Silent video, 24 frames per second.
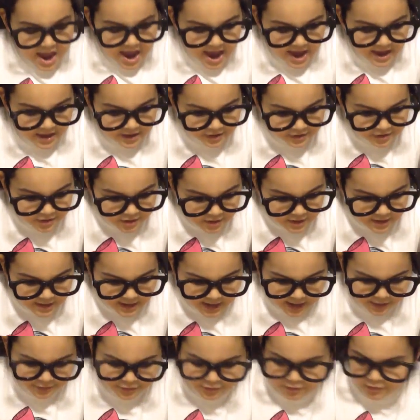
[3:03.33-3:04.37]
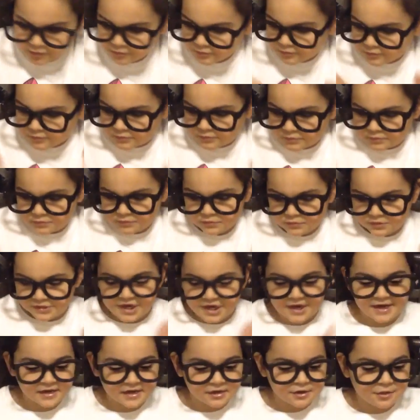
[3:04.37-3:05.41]
And it hasn't
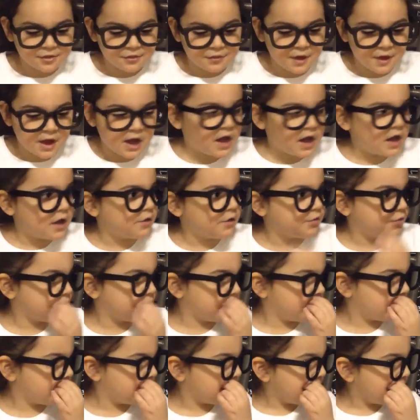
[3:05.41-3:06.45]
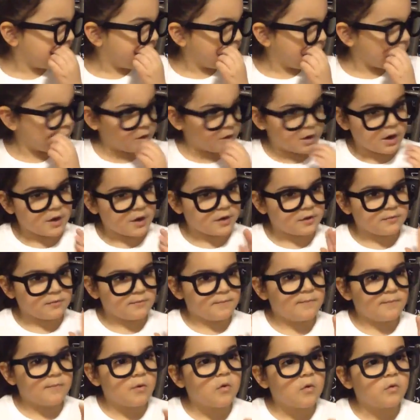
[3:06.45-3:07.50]
changed size or
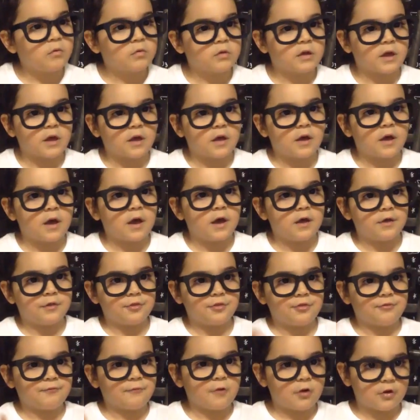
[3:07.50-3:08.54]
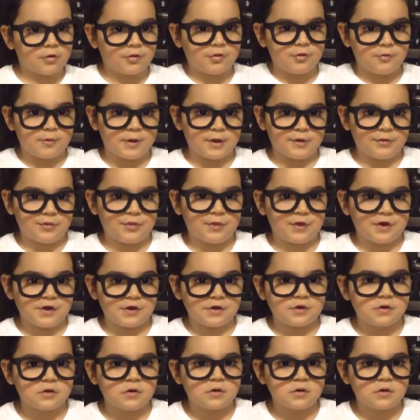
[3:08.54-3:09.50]
got mold as far as you can see.